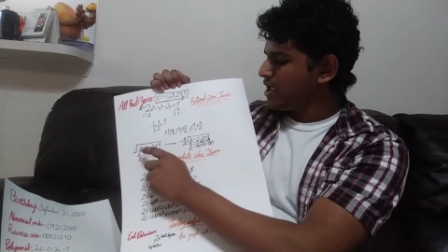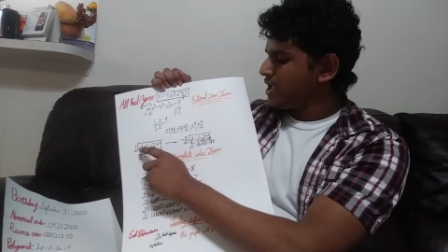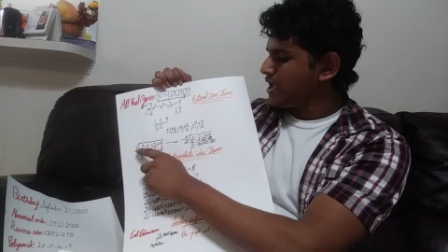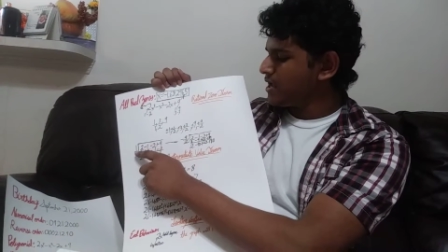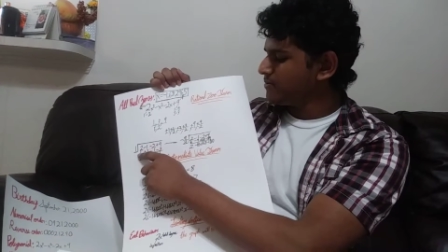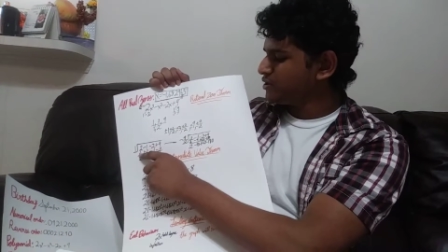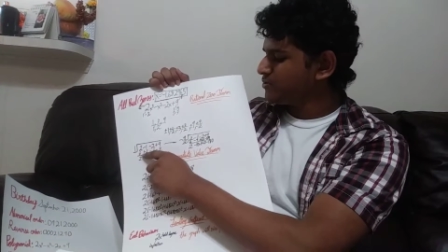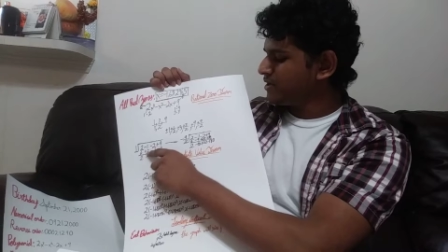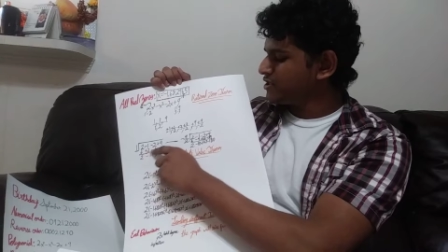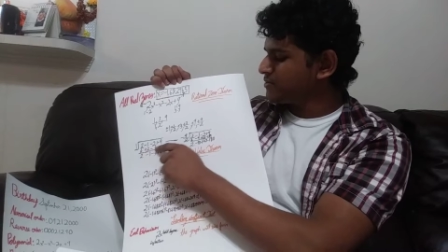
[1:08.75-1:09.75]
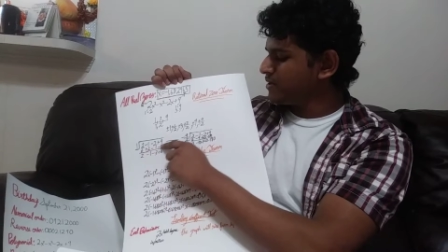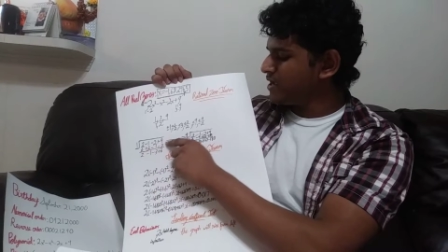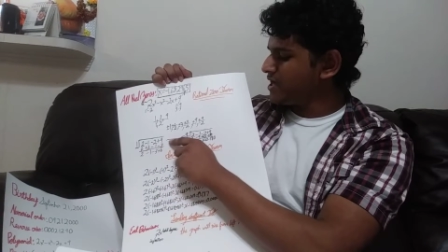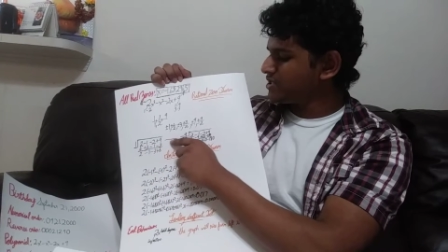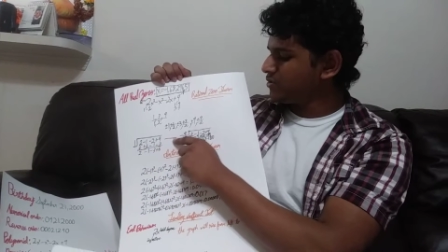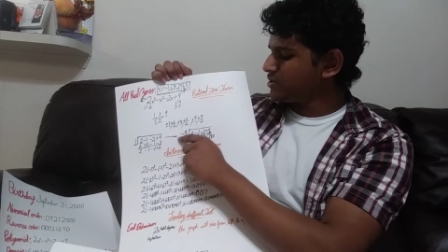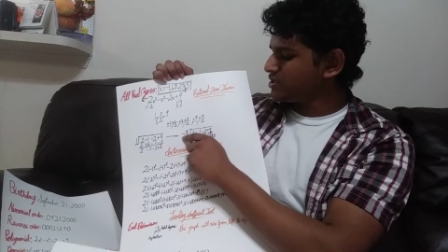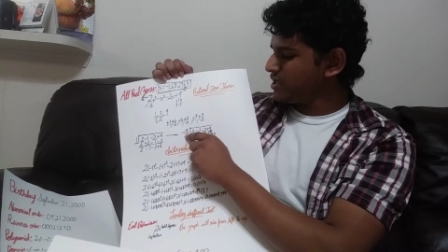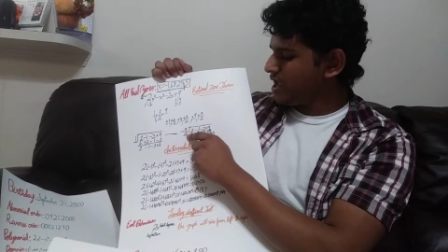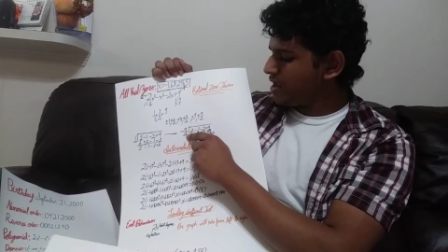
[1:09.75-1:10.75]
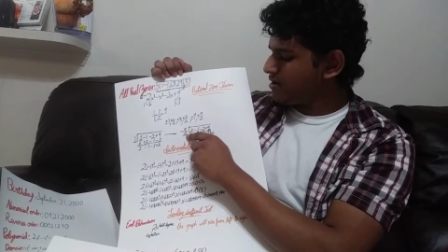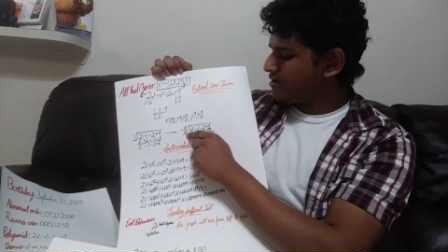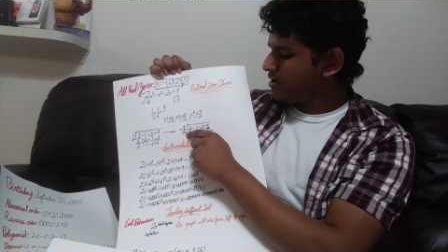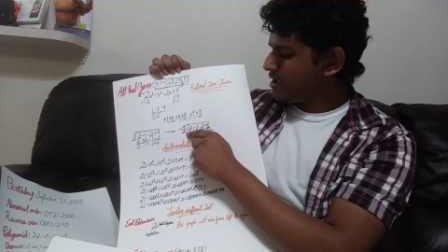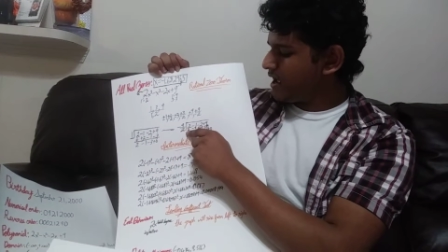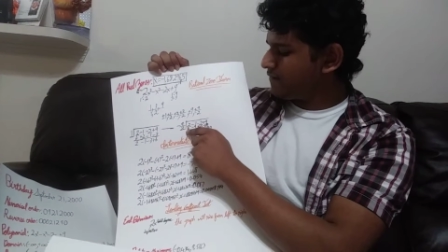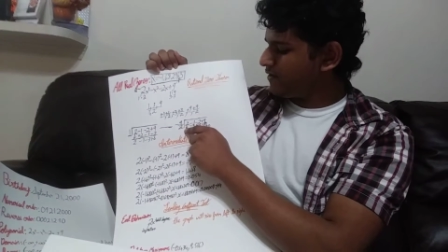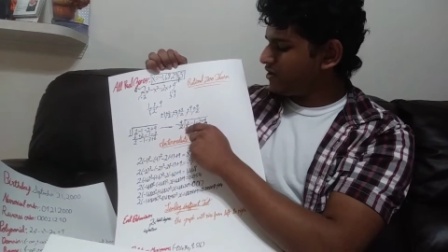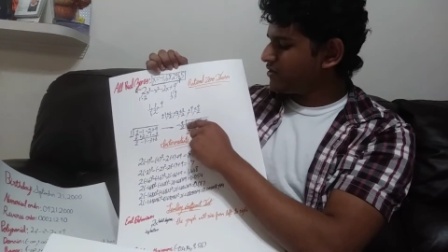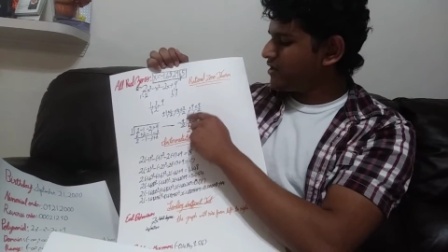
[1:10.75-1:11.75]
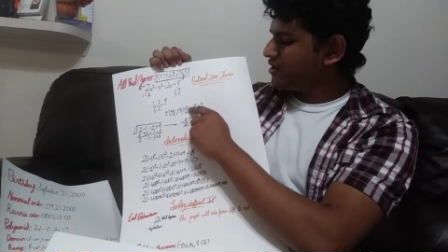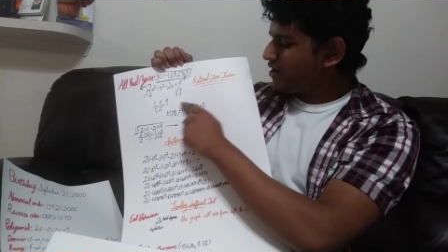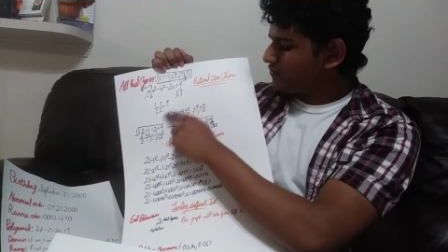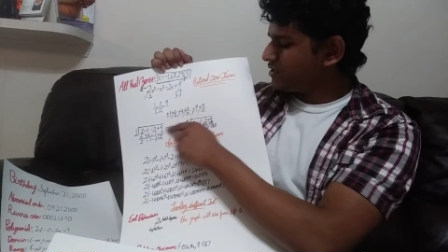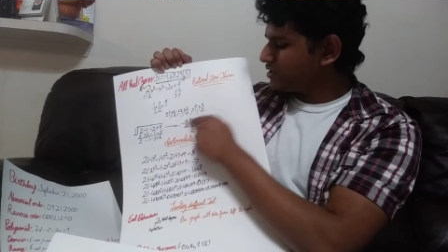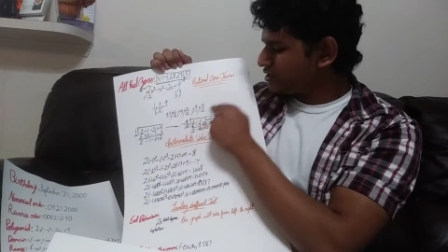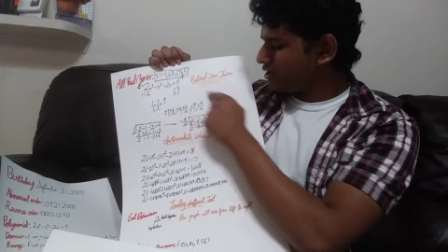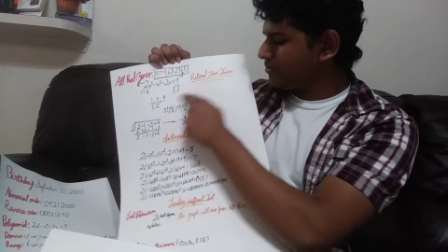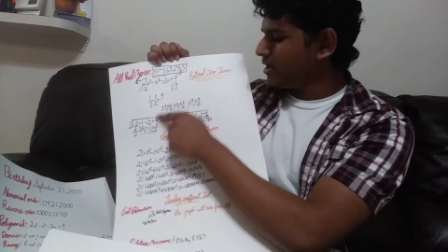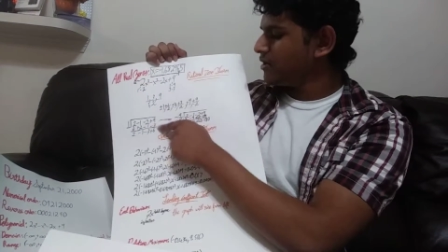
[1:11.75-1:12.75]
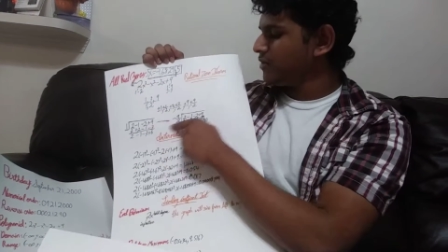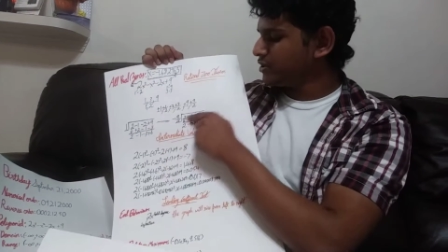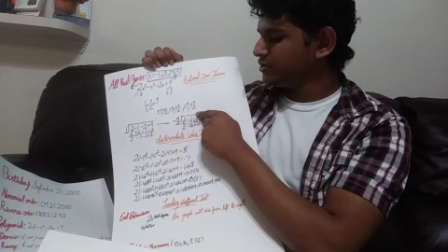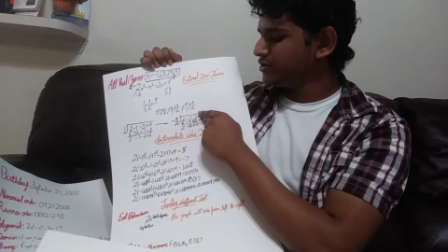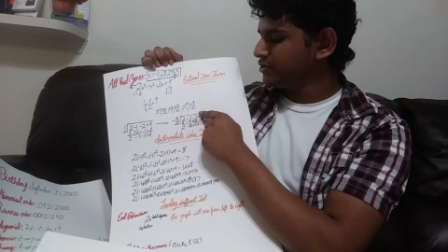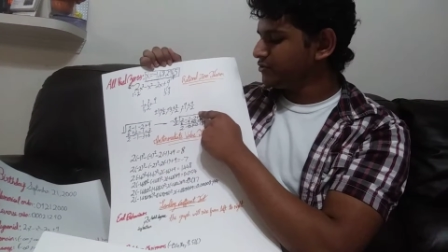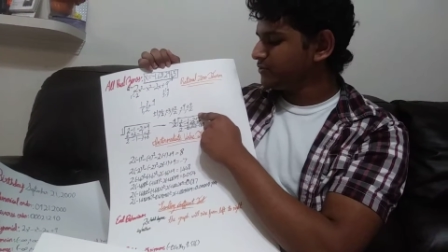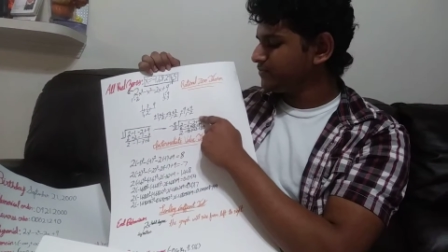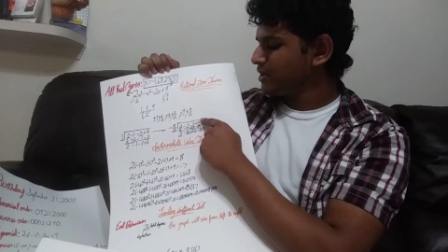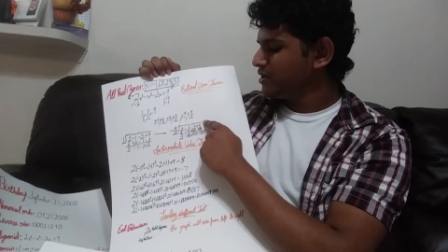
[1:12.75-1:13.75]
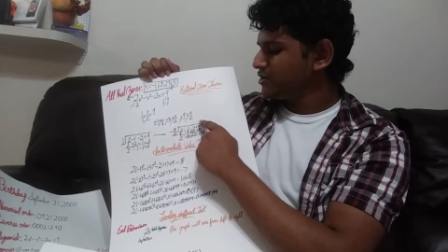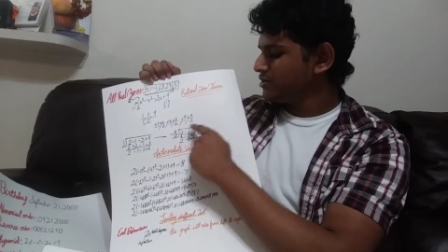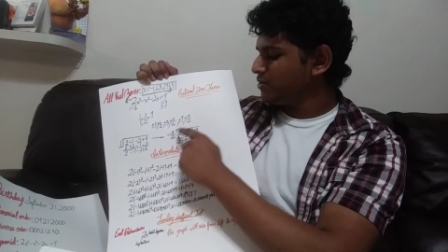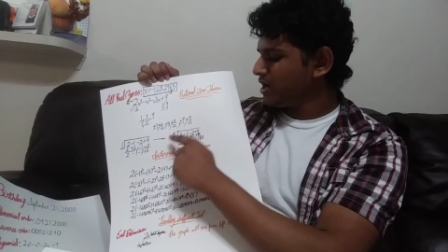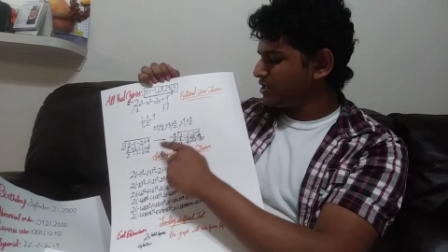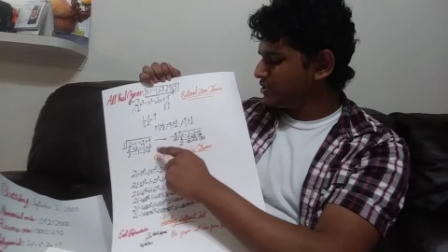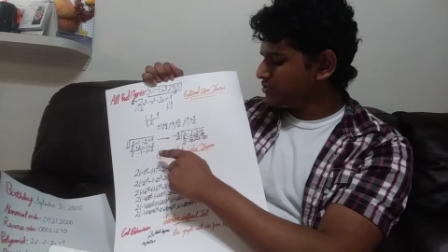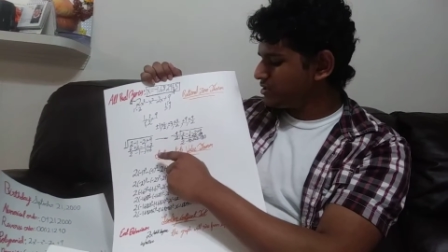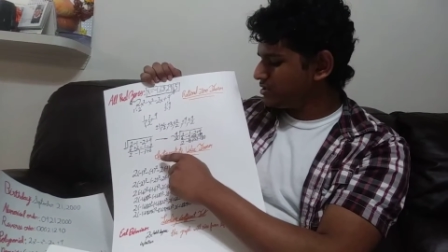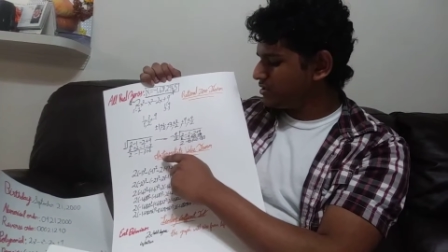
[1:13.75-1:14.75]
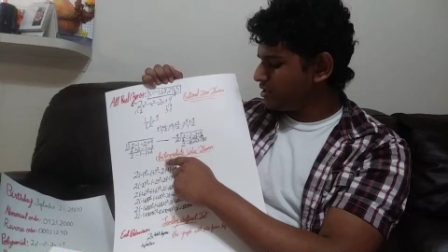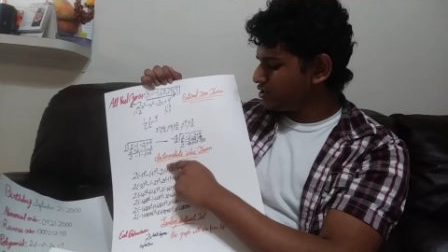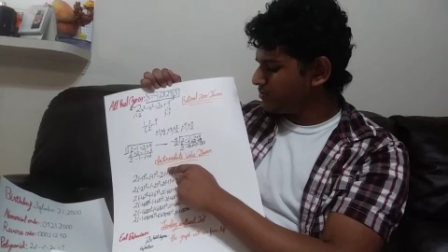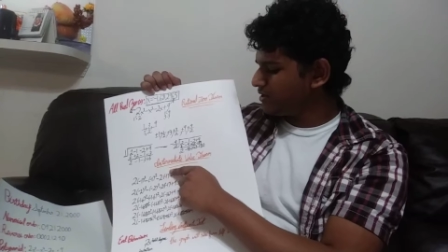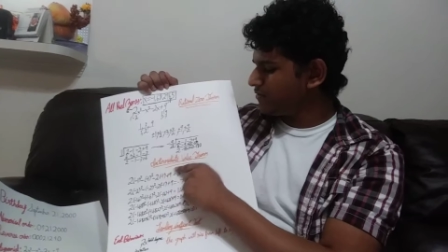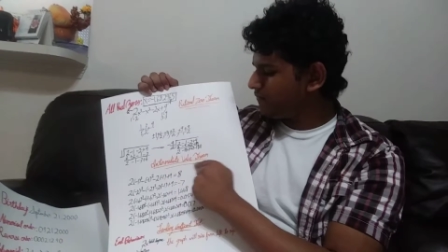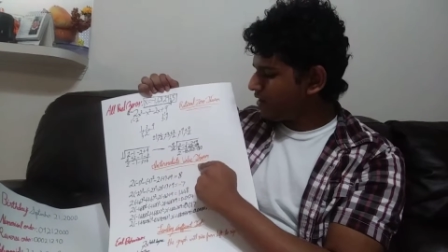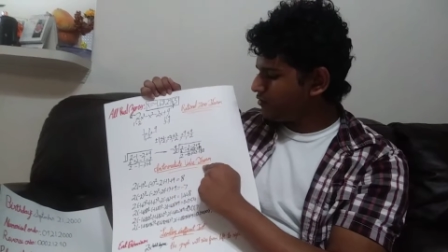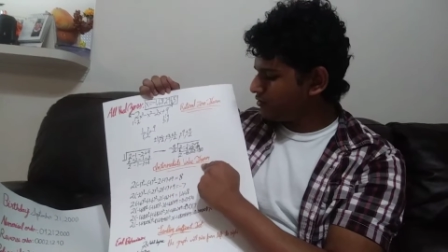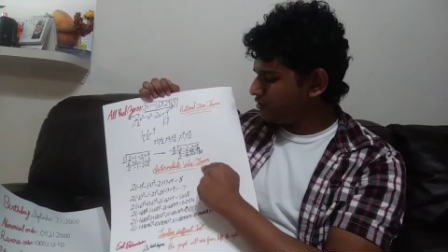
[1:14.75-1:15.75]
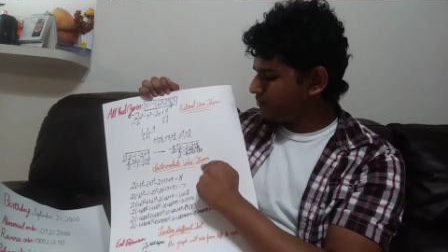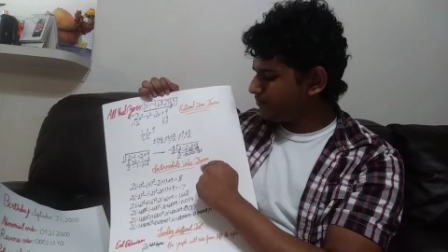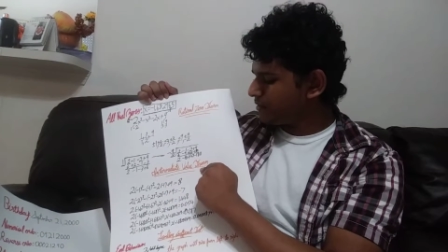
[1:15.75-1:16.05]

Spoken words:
And much to my dismay, as I reached the end, I found out that none of these are my rational zeros. So I used the intermediate value theorem.